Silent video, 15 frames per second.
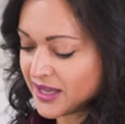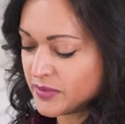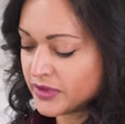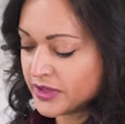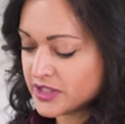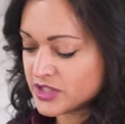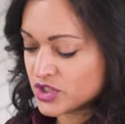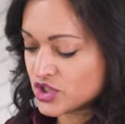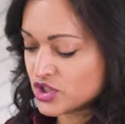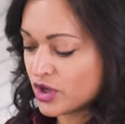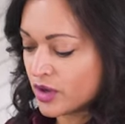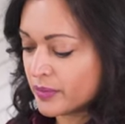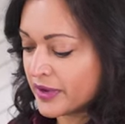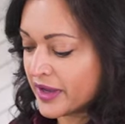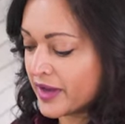I'm going to
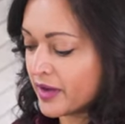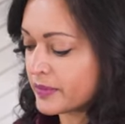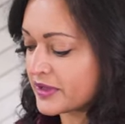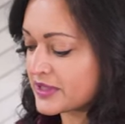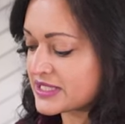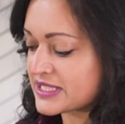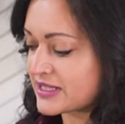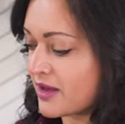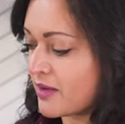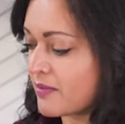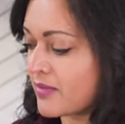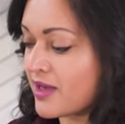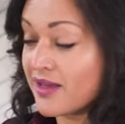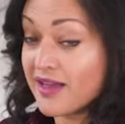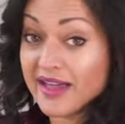chop up
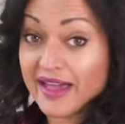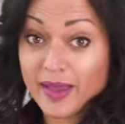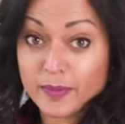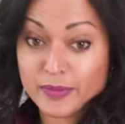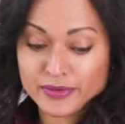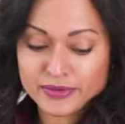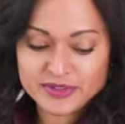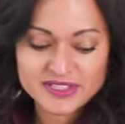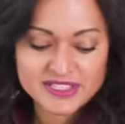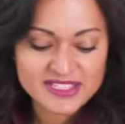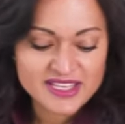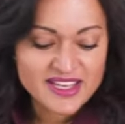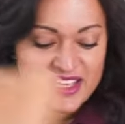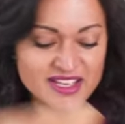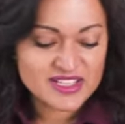some apples.
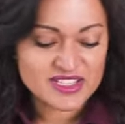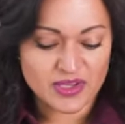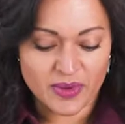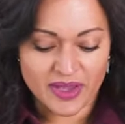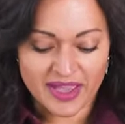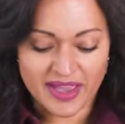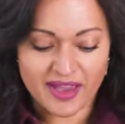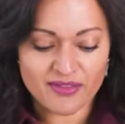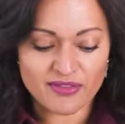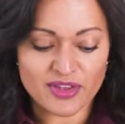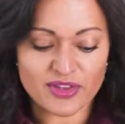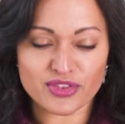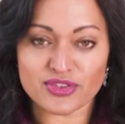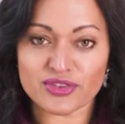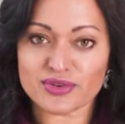So I have
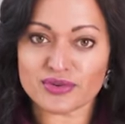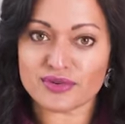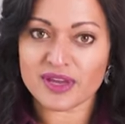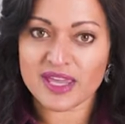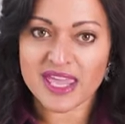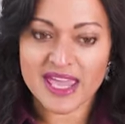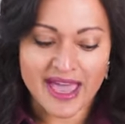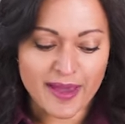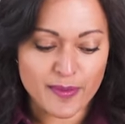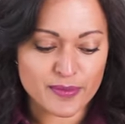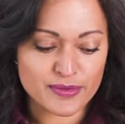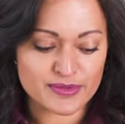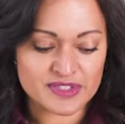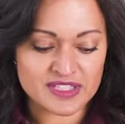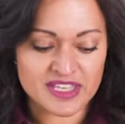three
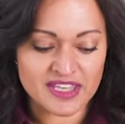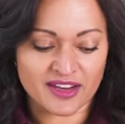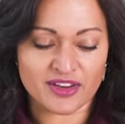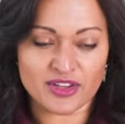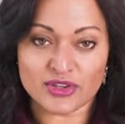apples here.